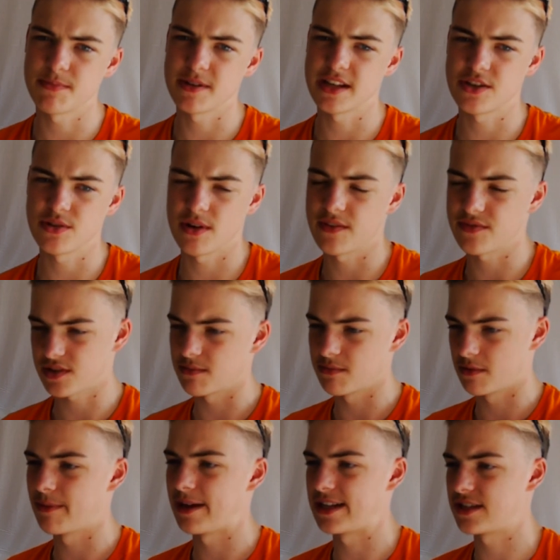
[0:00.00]
but they do have
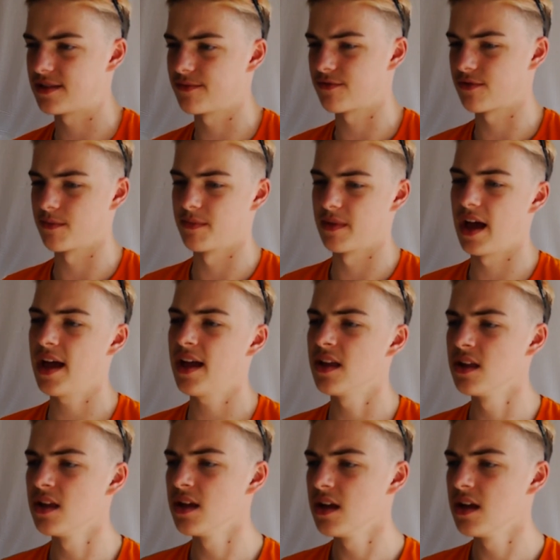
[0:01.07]
some momentum from that.